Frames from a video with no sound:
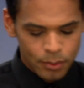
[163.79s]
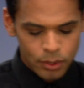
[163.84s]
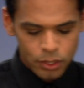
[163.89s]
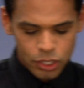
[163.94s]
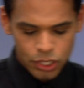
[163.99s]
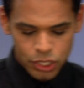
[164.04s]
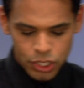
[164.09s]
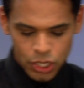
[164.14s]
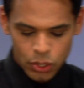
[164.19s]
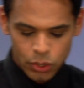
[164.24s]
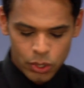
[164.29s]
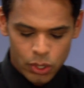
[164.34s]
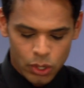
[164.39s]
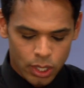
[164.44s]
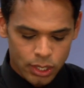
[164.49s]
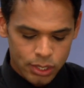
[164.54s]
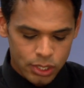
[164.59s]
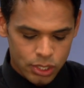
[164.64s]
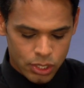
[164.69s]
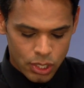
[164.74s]
I'm going to show you
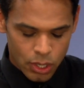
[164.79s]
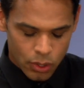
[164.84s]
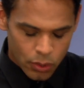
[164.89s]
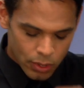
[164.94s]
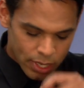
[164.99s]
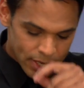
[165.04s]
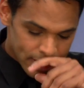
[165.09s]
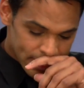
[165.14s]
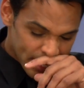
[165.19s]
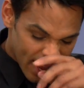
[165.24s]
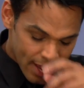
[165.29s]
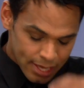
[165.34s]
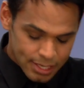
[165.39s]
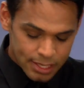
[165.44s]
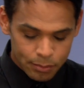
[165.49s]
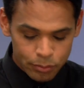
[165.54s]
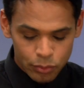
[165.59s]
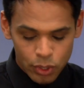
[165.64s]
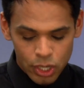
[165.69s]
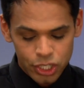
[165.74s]
also is as
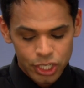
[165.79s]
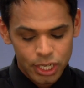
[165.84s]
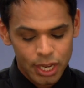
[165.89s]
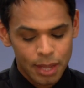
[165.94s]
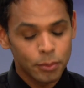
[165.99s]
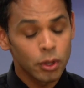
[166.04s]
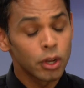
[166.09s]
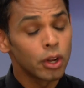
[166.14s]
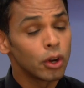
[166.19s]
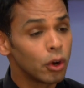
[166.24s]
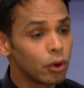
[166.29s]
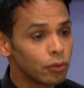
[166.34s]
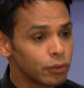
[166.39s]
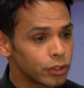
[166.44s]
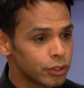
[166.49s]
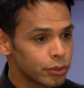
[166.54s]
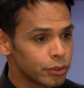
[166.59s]
I'm brushing, I'm going to over